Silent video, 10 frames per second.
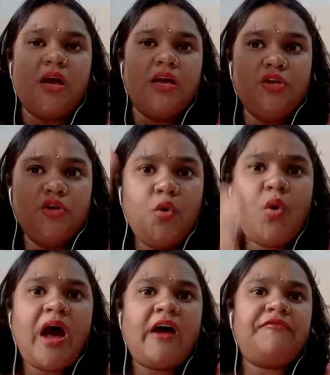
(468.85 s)
you
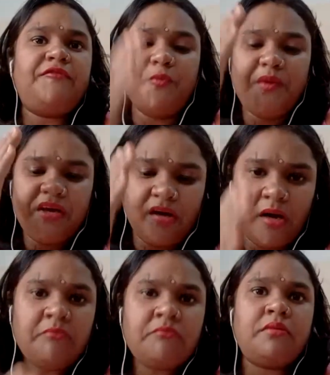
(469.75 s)
have to be
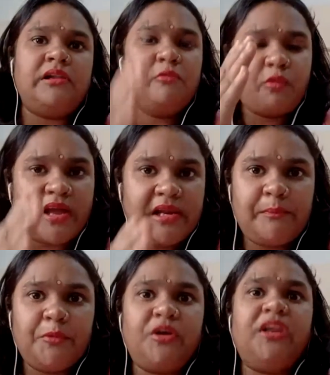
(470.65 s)
humble while
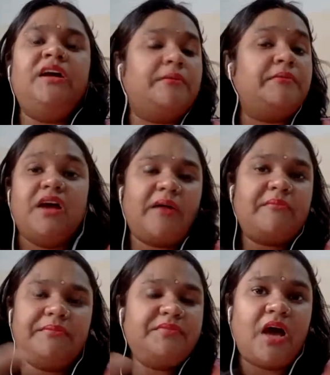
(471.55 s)
putting up.
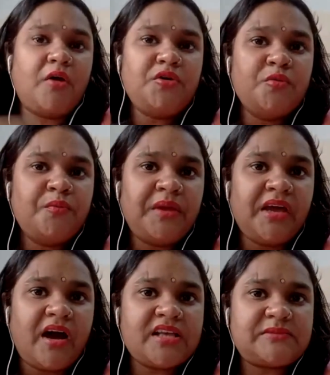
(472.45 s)
Now you may
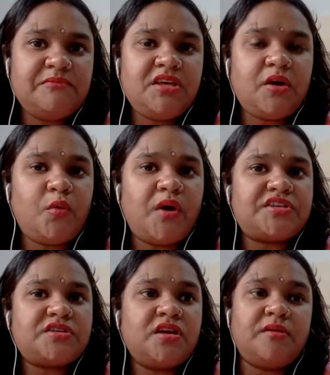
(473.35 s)
ask me a
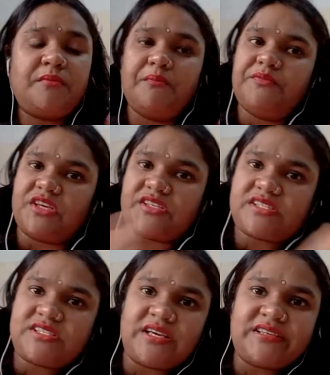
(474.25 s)
question
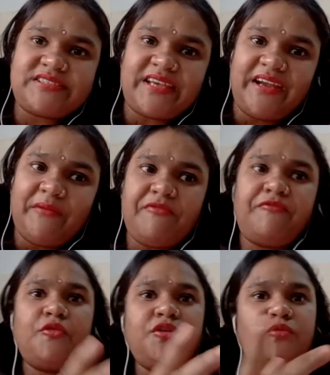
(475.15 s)
just a second
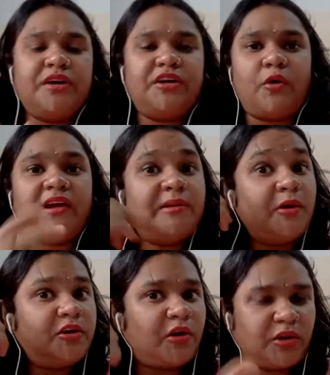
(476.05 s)
before. You were talking
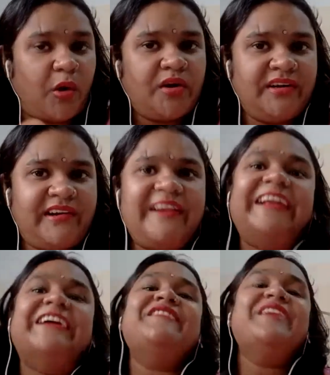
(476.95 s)
about
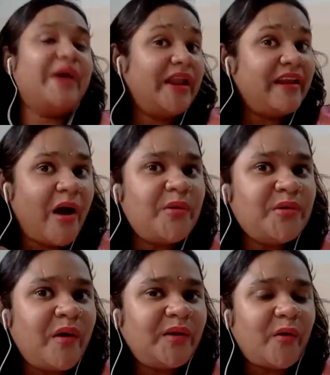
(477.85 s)
authoritative and now
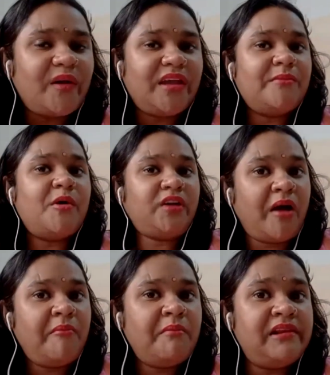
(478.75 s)
you are talking about
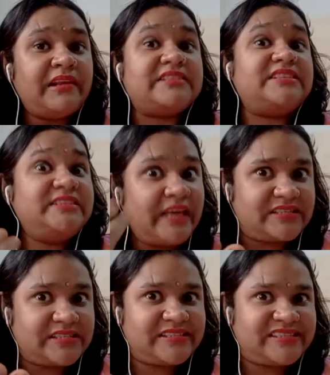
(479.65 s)
humbleness.
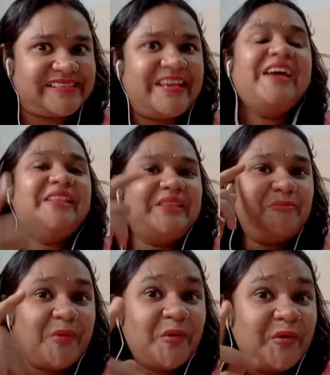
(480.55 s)
Yes, the
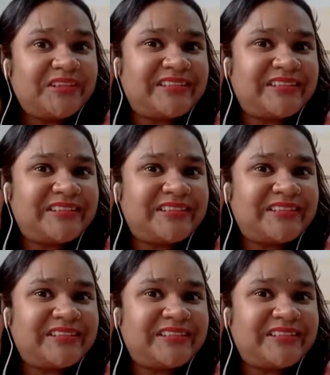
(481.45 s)
both